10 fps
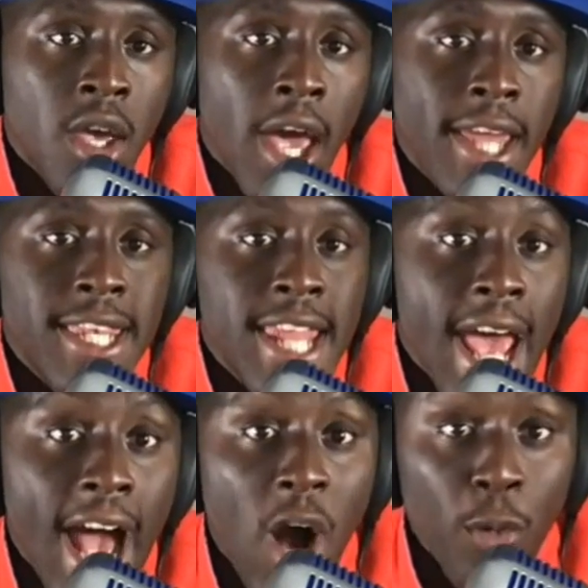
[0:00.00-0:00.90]
And
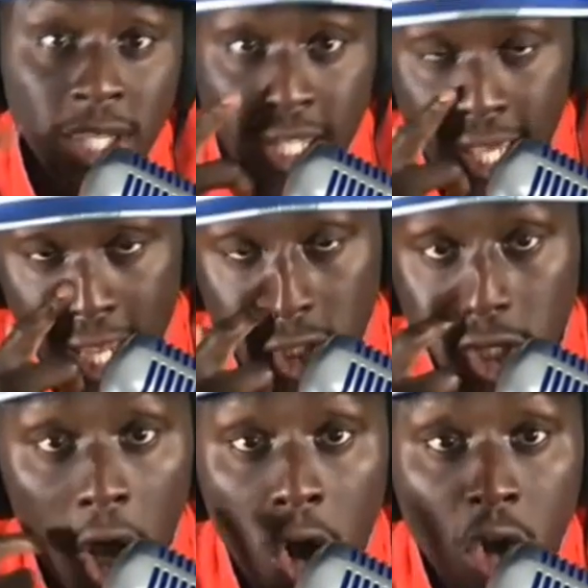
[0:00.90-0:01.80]
now we can't
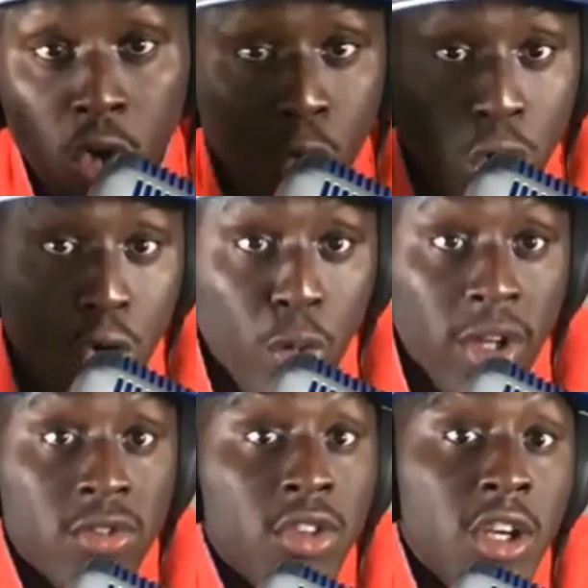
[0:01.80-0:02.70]
talk critical
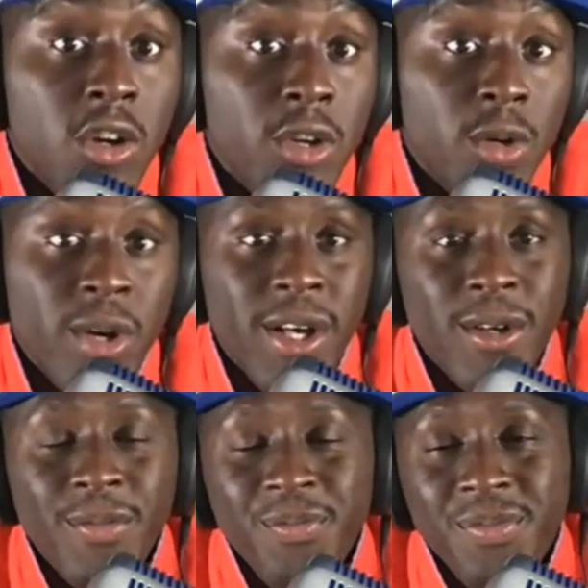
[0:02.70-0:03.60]
race theory.
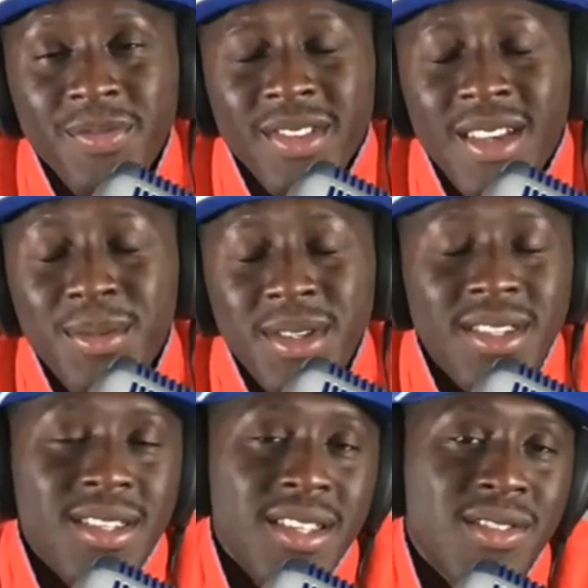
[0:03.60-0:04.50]
Well, I
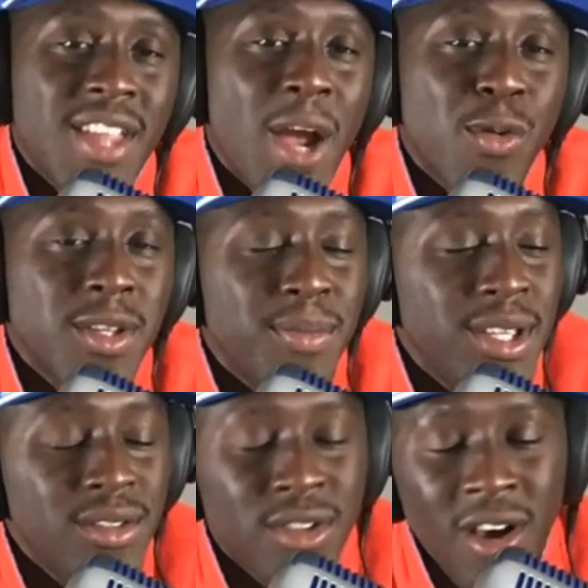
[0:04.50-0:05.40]
mean, it's not really
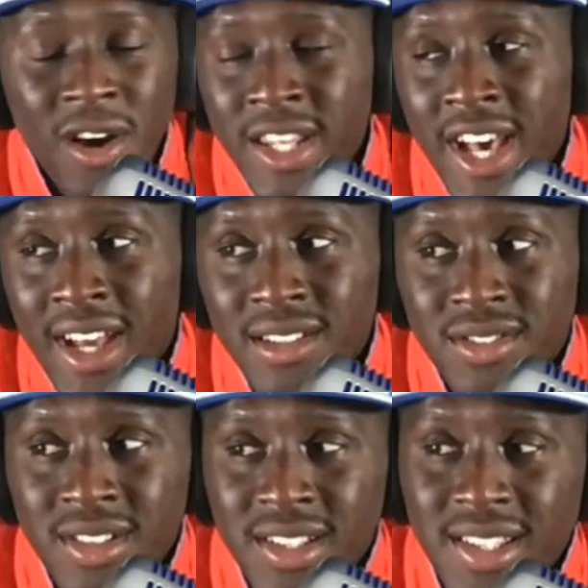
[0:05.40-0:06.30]
being taught. And
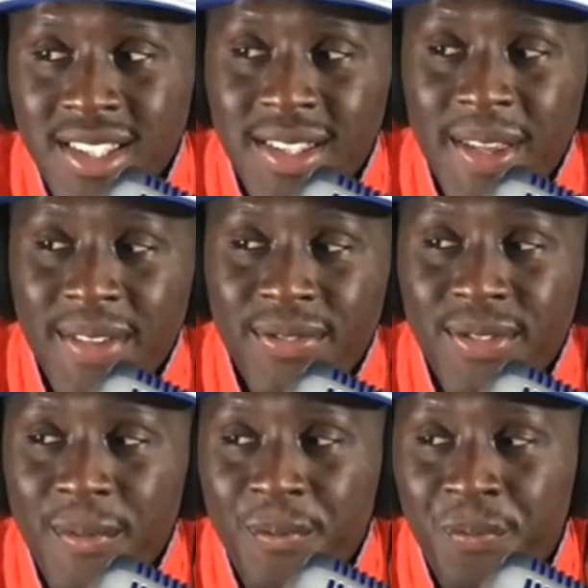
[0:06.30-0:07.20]
honestly, it
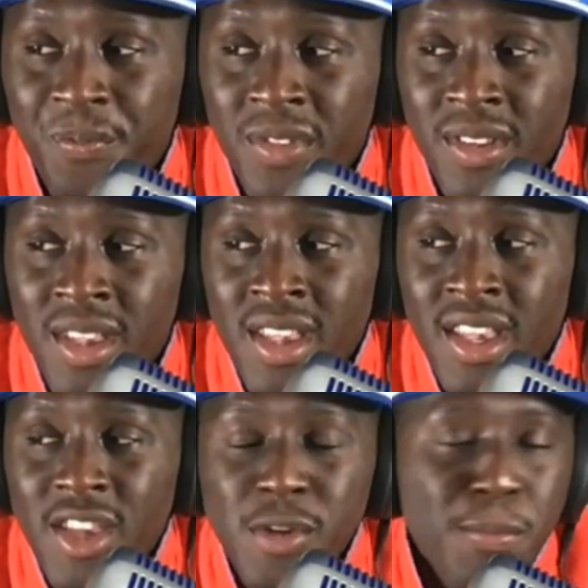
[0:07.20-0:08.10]

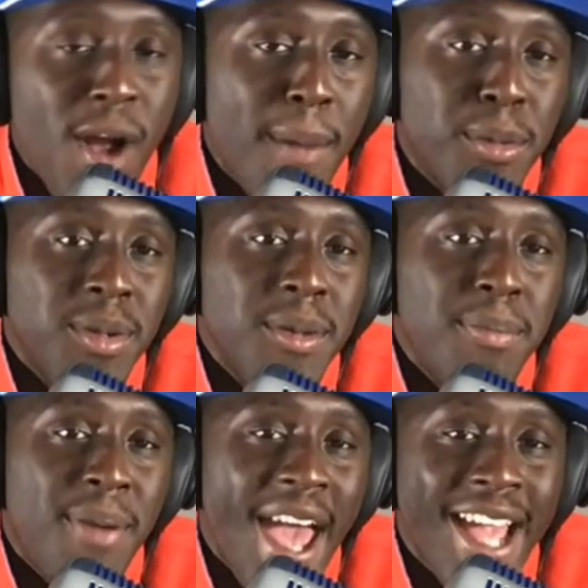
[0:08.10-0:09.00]
should probably be
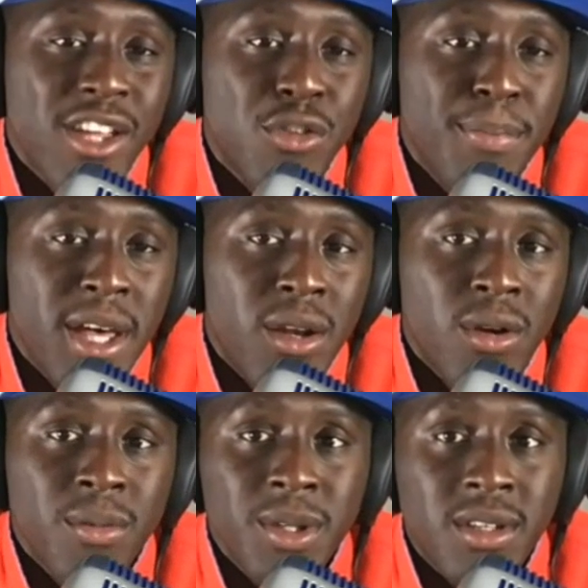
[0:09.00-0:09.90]
packaged
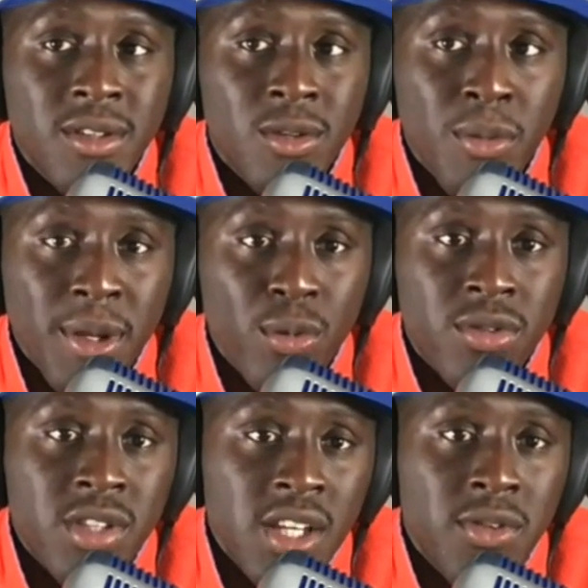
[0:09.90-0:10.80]
better because it would be
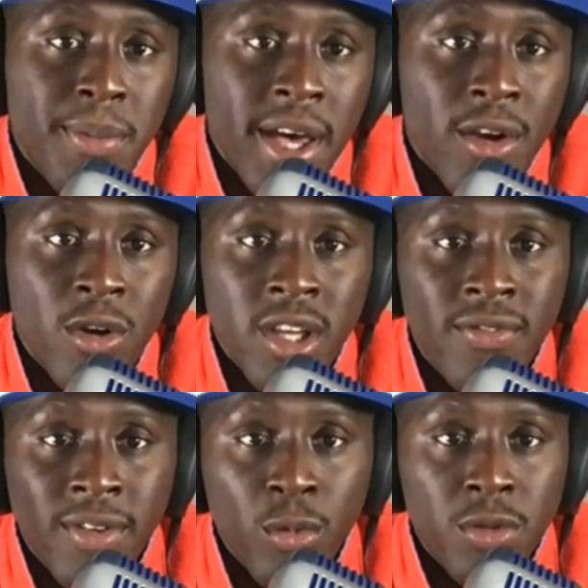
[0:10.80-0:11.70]
received better
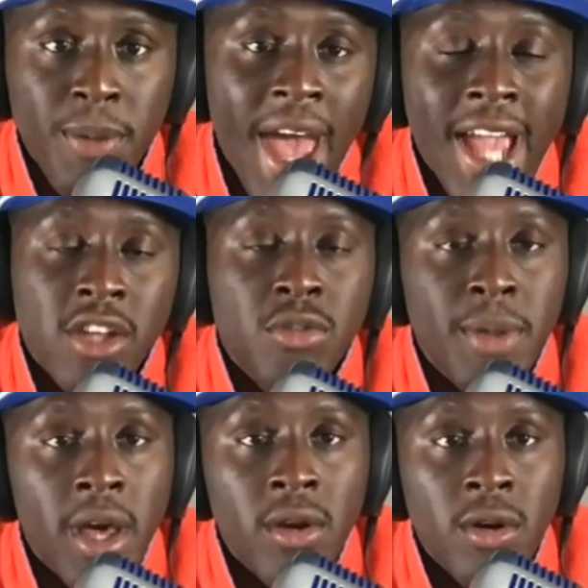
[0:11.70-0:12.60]
if it was packaged
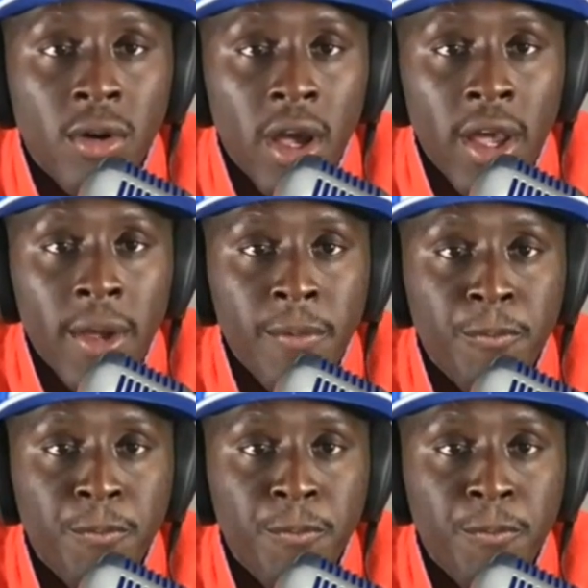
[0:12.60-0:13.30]
better, right?